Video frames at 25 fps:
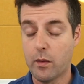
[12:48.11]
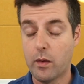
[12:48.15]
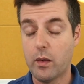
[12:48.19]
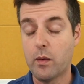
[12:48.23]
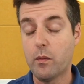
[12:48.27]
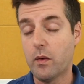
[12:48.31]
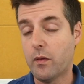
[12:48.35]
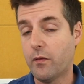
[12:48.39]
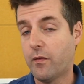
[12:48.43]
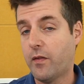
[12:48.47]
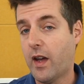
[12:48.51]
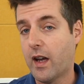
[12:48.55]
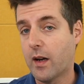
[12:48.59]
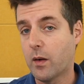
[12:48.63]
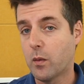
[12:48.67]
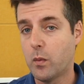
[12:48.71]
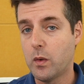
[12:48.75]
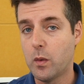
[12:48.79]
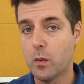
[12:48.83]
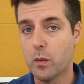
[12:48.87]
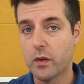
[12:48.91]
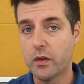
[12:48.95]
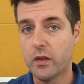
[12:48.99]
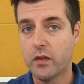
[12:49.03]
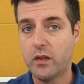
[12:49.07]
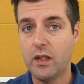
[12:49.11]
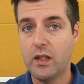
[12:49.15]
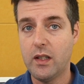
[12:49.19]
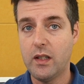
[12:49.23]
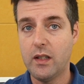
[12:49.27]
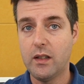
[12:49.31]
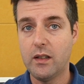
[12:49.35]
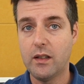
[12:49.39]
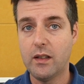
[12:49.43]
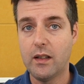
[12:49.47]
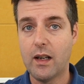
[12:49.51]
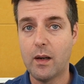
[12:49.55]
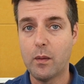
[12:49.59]
in fact, we were
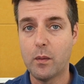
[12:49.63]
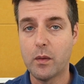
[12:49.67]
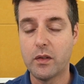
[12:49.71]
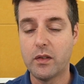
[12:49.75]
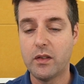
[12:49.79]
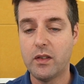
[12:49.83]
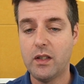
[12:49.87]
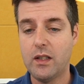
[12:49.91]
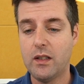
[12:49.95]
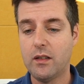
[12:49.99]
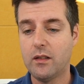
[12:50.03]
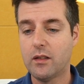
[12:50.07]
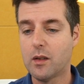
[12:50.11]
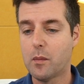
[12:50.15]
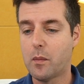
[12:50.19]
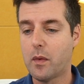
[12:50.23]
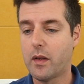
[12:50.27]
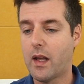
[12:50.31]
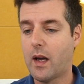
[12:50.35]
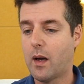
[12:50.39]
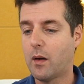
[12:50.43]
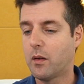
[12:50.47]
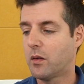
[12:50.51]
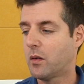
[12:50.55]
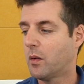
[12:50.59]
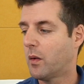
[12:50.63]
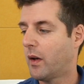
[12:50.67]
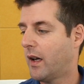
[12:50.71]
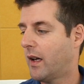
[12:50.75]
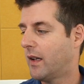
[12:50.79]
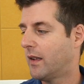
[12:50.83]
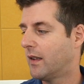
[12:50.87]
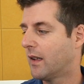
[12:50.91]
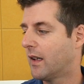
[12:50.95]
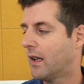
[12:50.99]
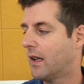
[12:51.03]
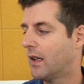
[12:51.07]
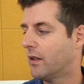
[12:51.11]
seeing, I was seeing some of that, so I
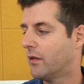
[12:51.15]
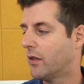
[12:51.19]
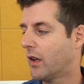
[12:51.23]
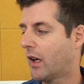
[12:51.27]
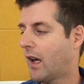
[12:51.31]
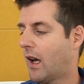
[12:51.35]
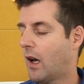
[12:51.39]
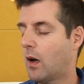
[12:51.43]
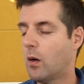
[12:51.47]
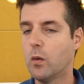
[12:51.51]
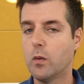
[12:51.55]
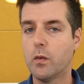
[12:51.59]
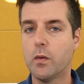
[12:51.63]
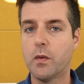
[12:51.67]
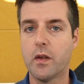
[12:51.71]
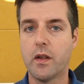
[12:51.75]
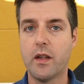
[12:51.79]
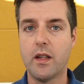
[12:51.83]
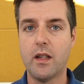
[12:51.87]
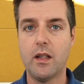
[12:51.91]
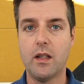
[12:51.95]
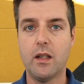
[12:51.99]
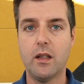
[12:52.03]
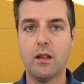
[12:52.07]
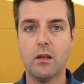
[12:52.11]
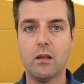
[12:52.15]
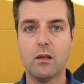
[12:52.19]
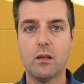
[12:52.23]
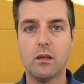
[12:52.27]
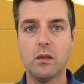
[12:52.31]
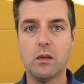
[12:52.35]
had to kind of account for the,